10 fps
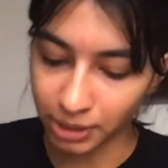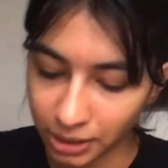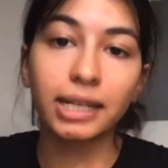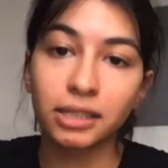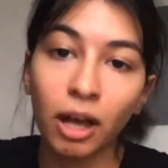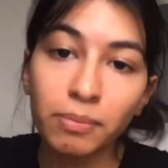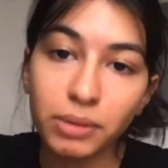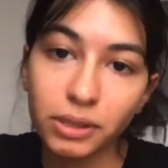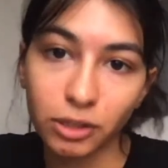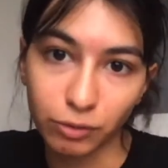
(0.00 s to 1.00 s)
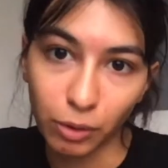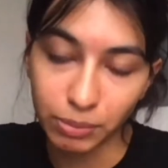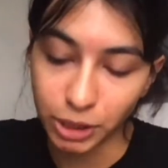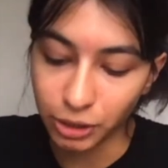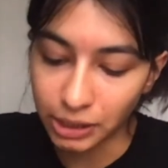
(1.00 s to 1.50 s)
Examples of
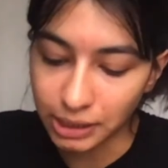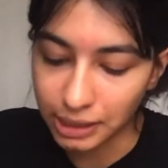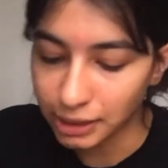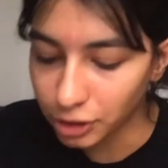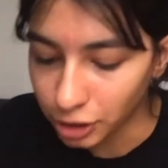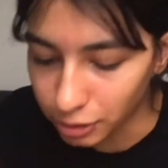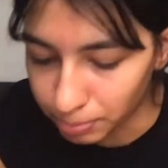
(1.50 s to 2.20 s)
opportunities could